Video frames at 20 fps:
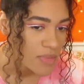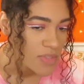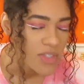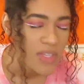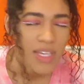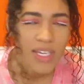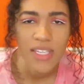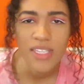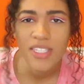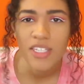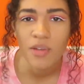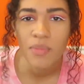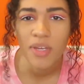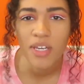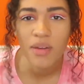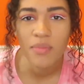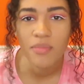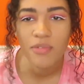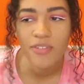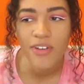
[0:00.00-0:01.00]
So they can still
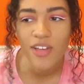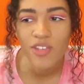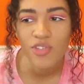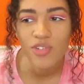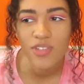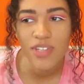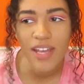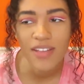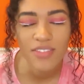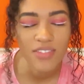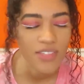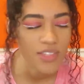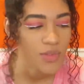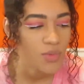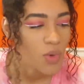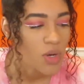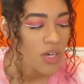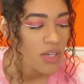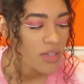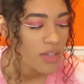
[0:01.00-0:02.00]
become professional dancers,
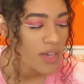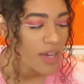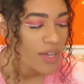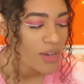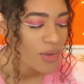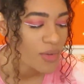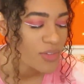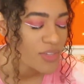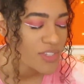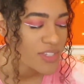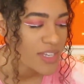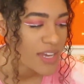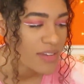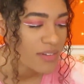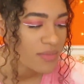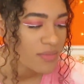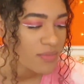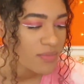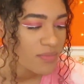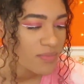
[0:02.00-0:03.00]
what? I don't understand.